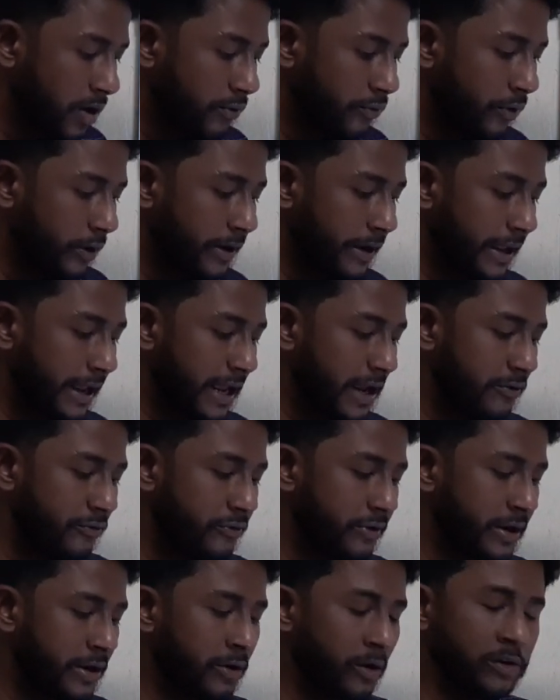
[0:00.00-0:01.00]
for
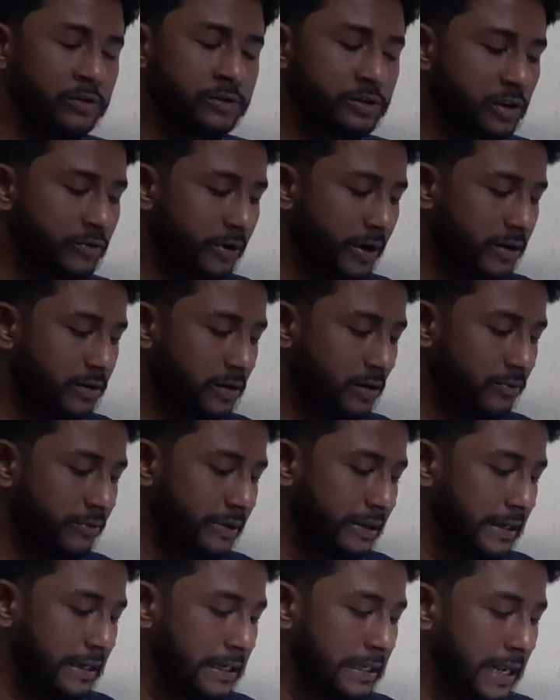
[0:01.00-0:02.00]
every non-zero vector
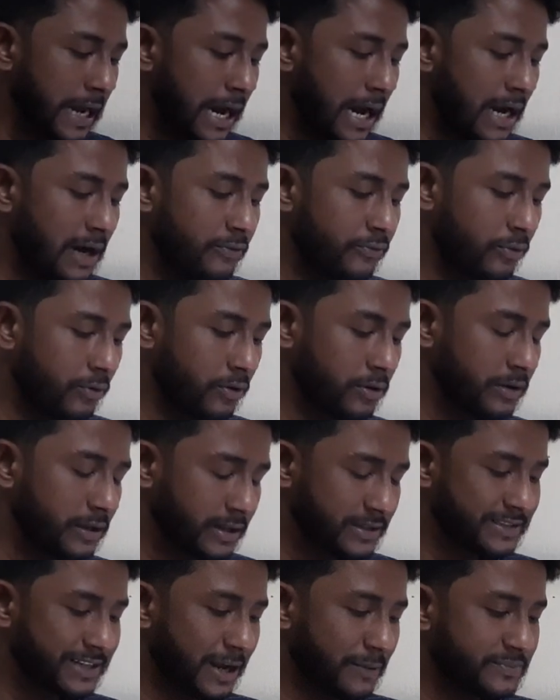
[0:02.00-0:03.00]
V in R4, the
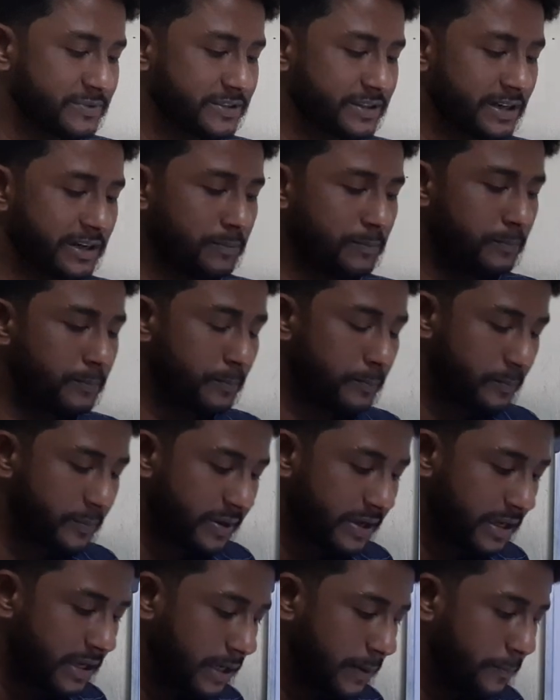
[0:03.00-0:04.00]
subset
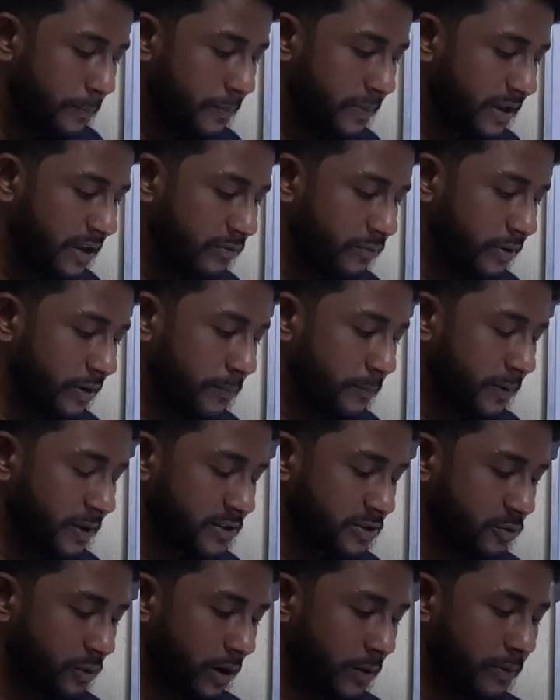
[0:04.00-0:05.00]
V, PV, P
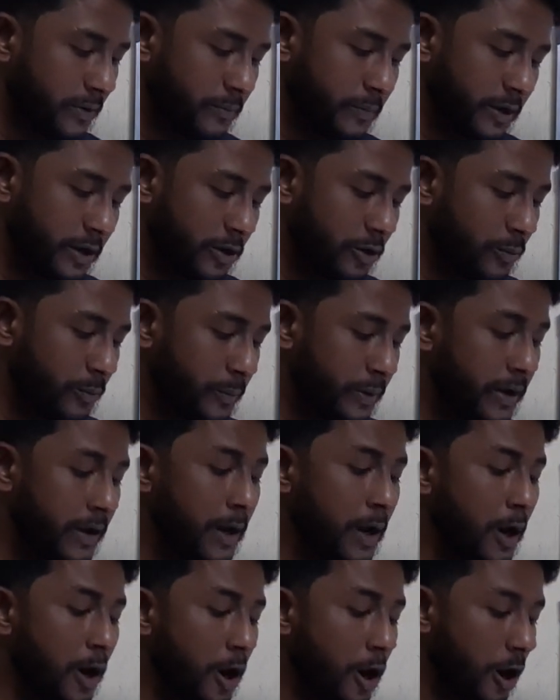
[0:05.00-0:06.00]
square V, P cube V
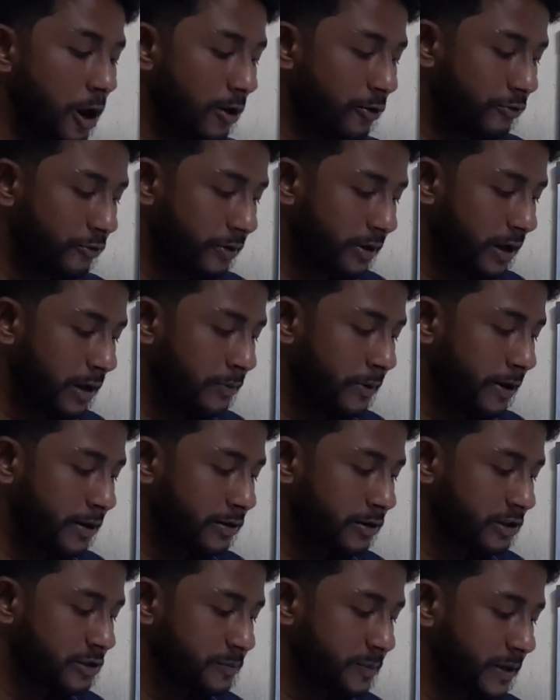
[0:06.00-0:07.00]
of real
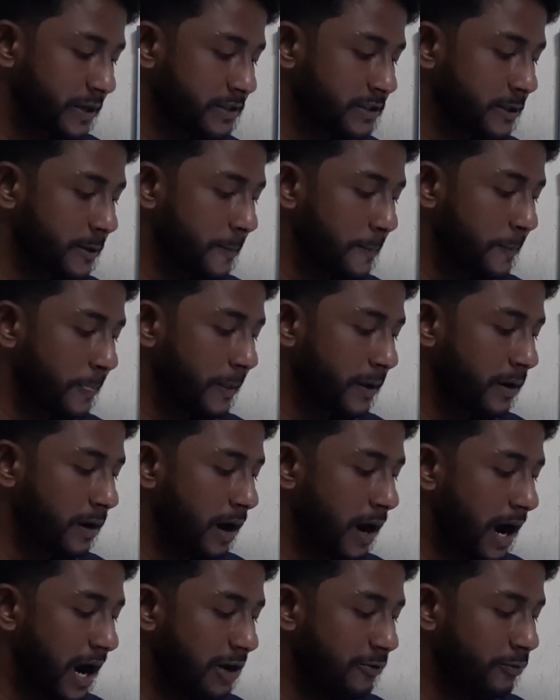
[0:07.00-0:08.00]
vector space
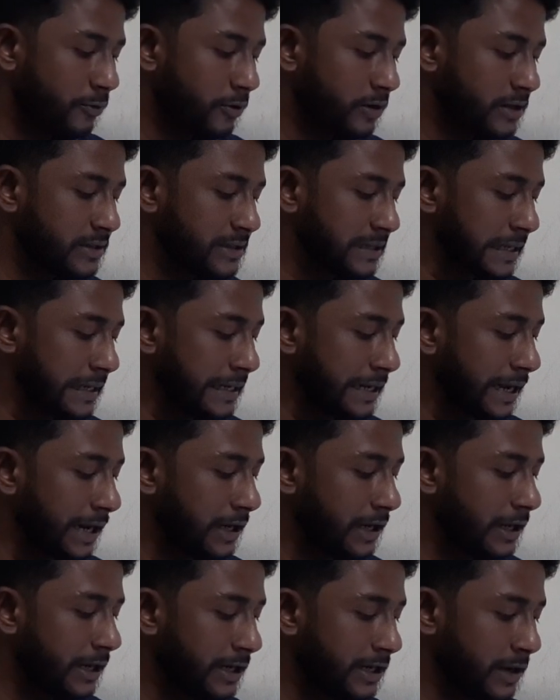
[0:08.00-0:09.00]
R4 is
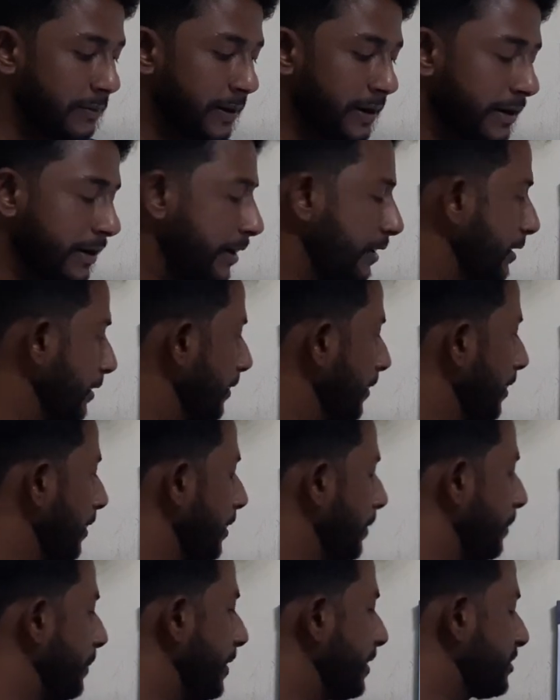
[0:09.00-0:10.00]
linearly independent.
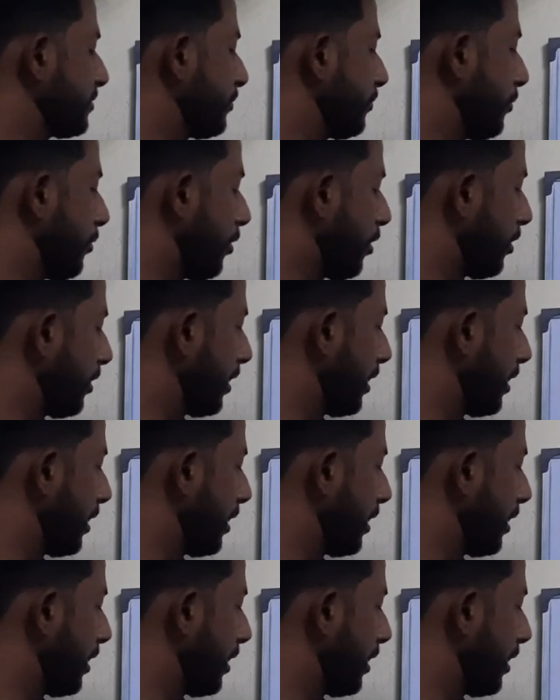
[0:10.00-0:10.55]
Means for